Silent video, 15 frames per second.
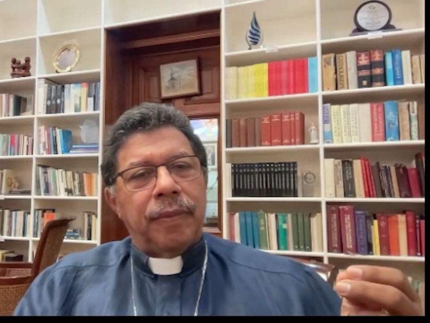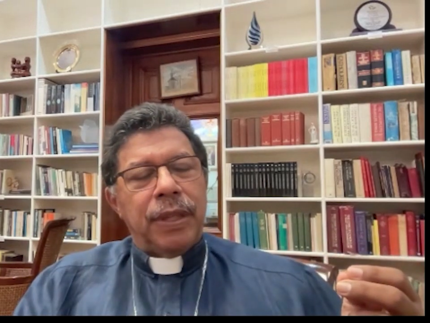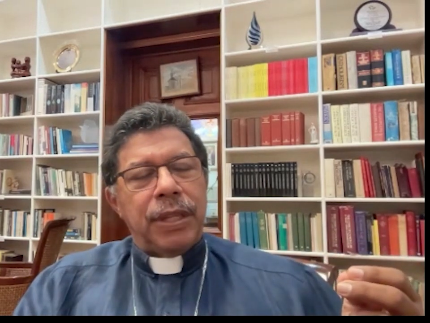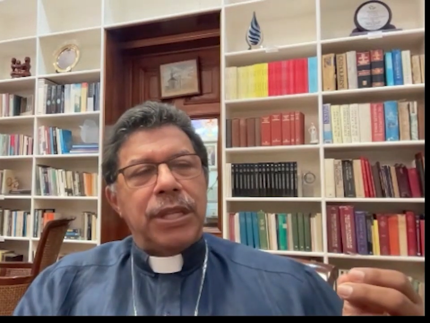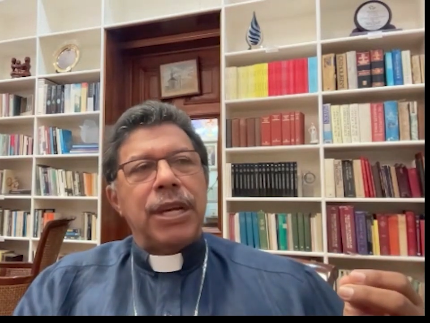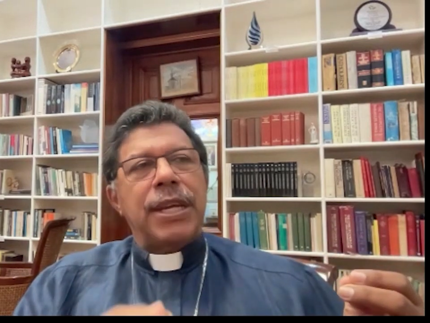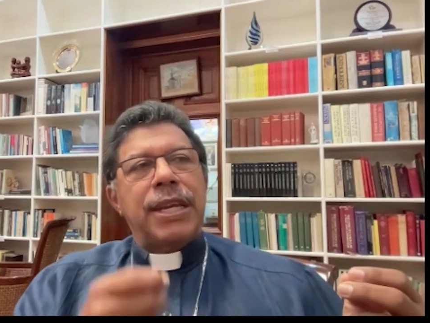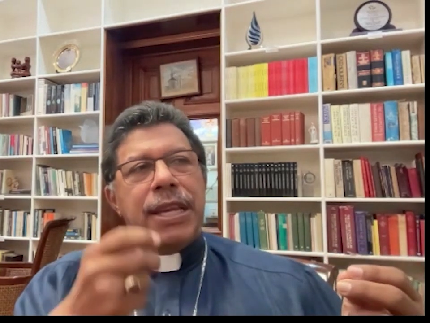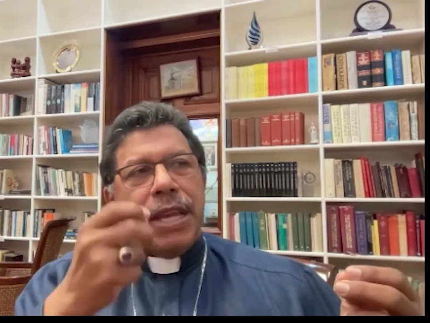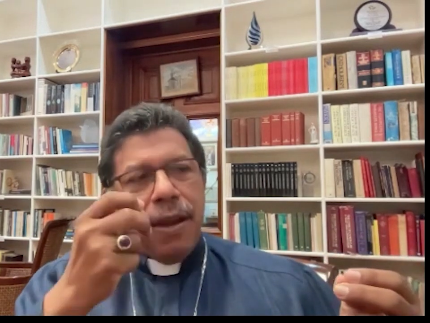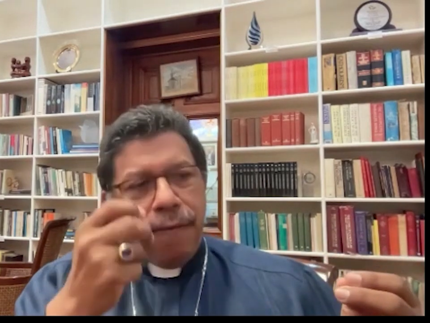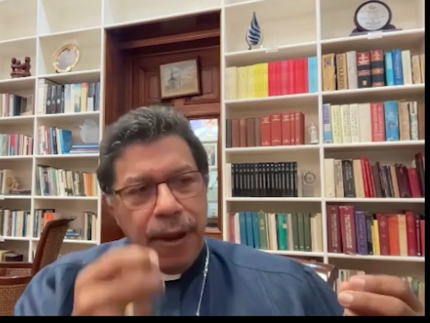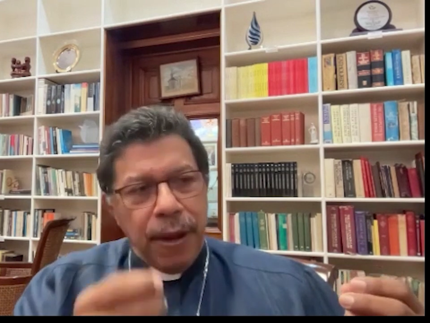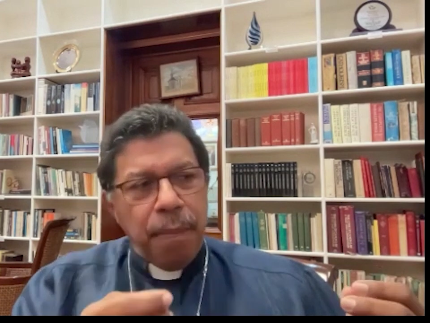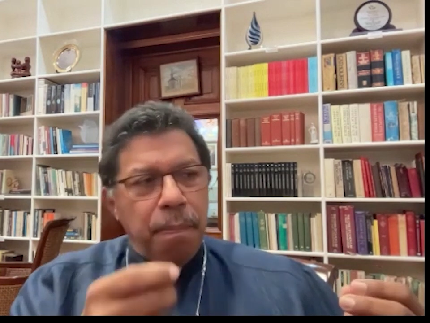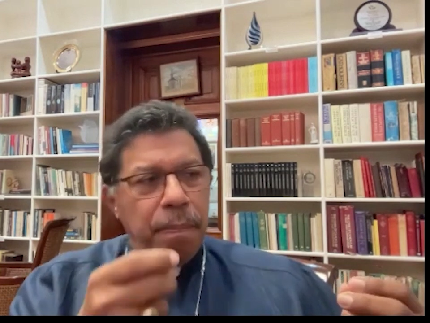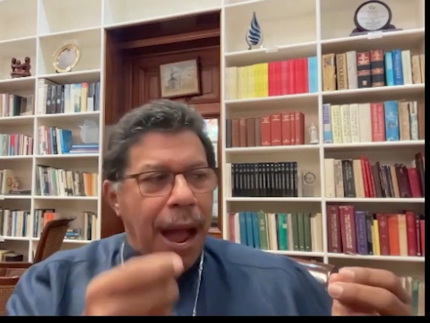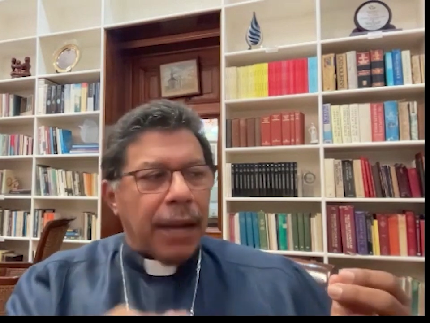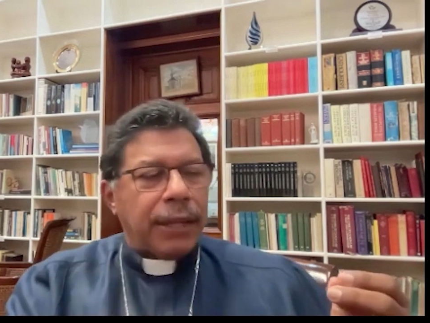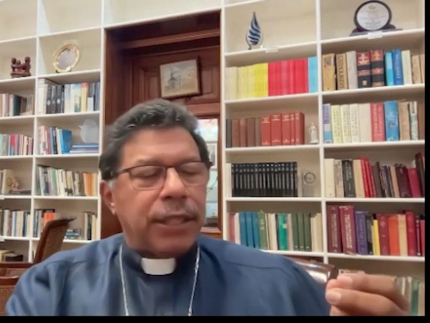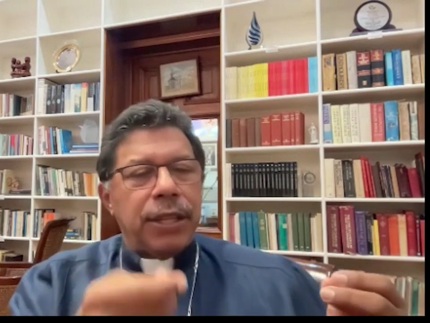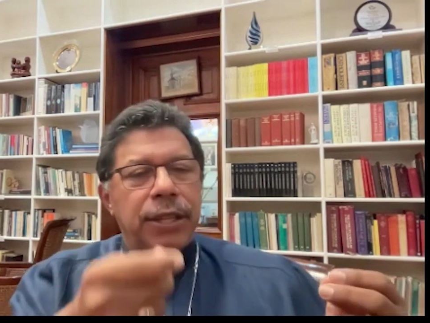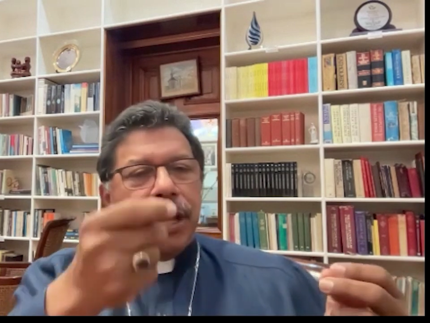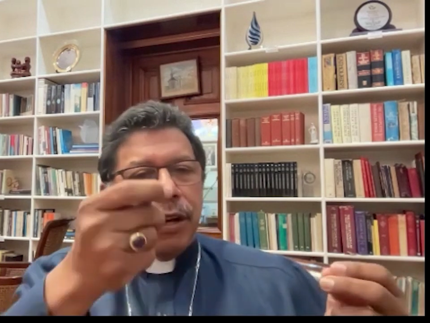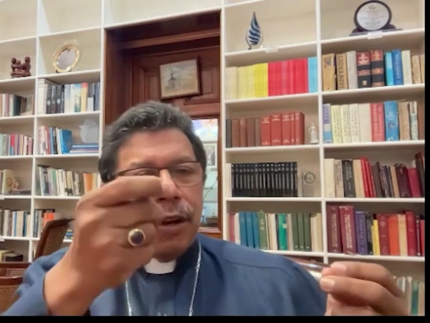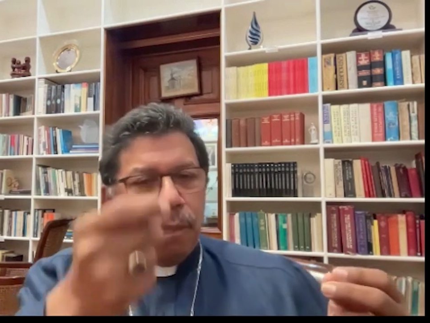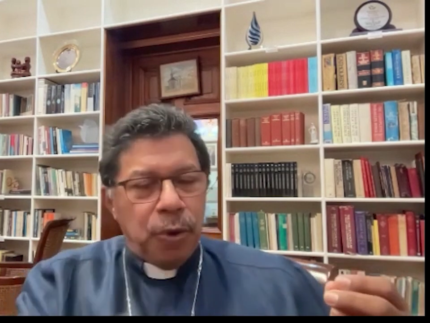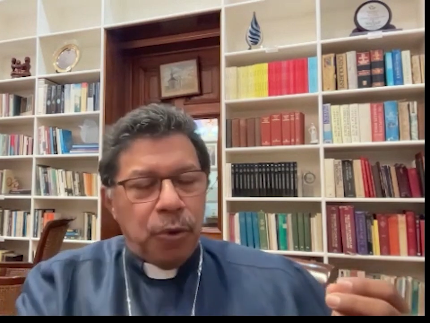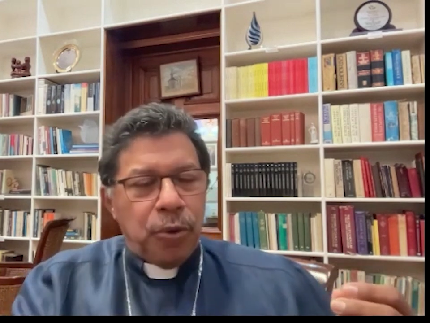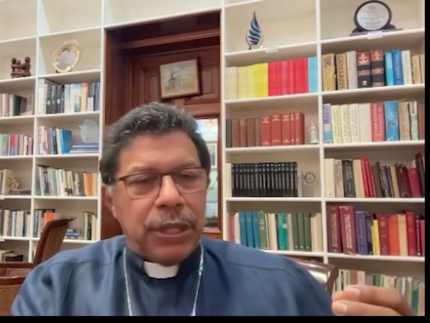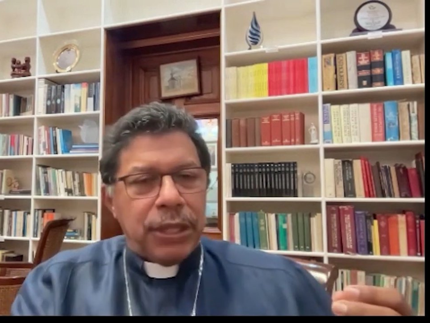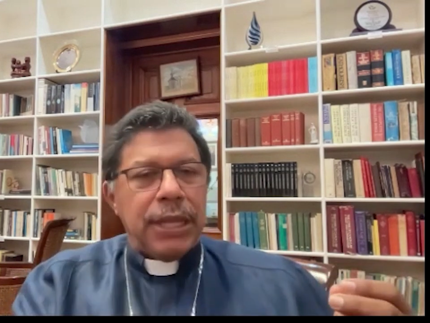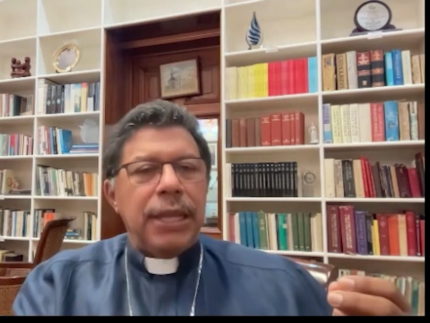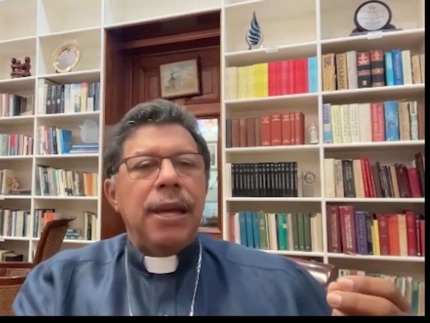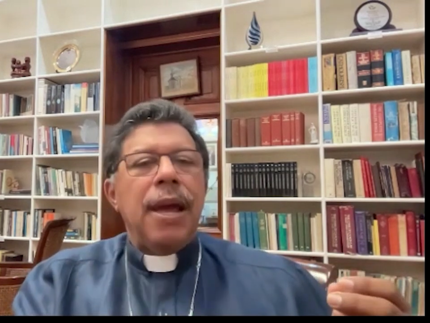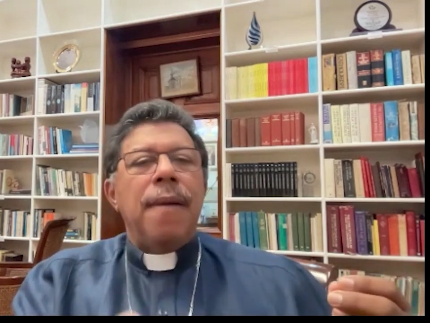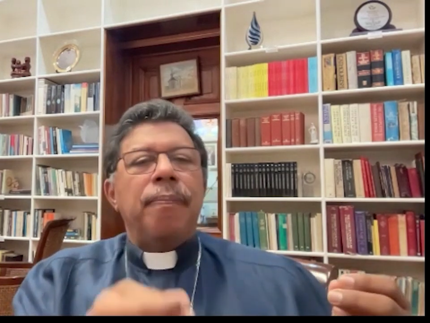To giving back to the community,